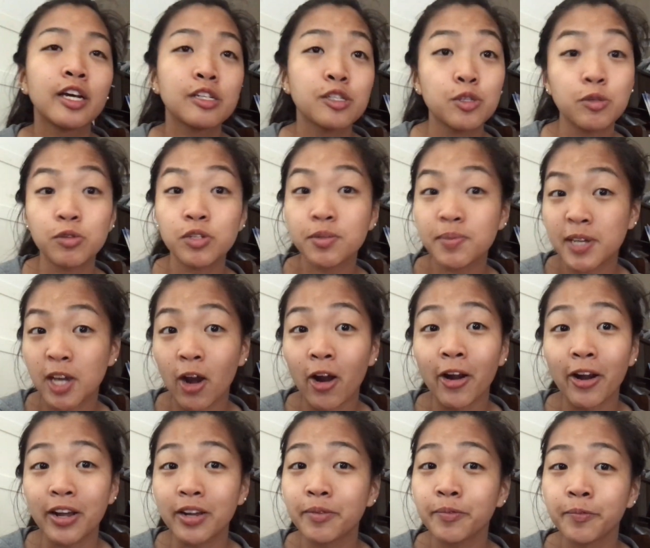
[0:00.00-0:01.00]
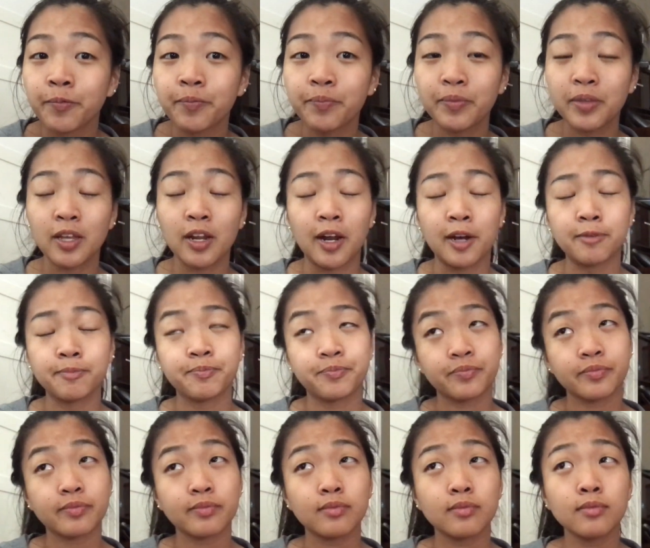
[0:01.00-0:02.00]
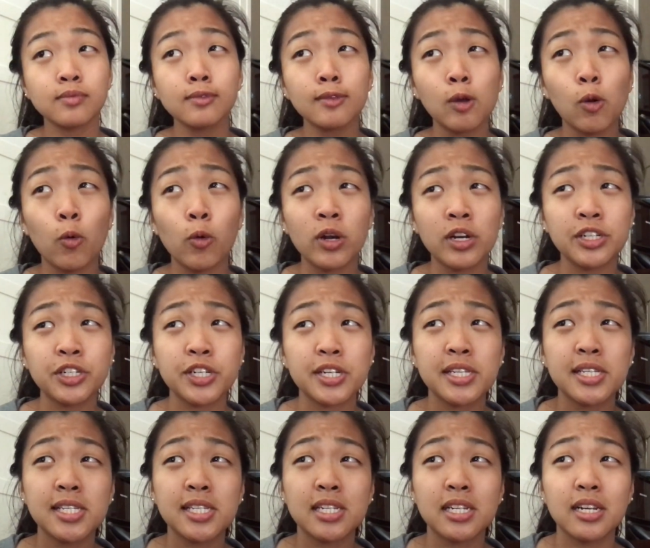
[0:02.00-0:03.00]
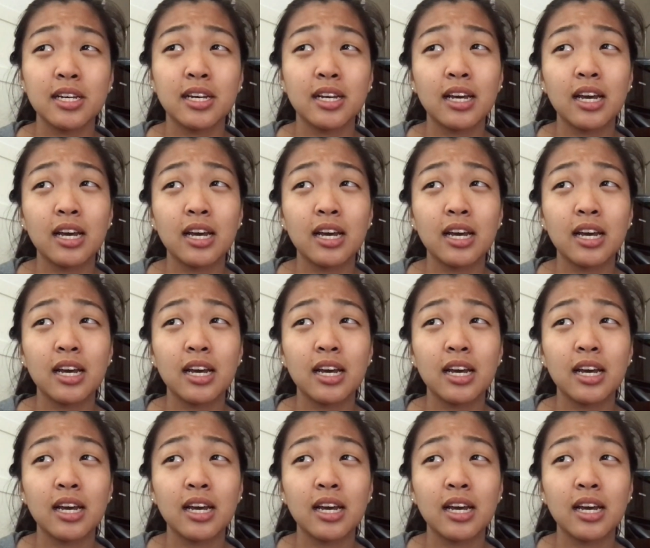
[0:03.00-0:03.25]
soon to be RN, or just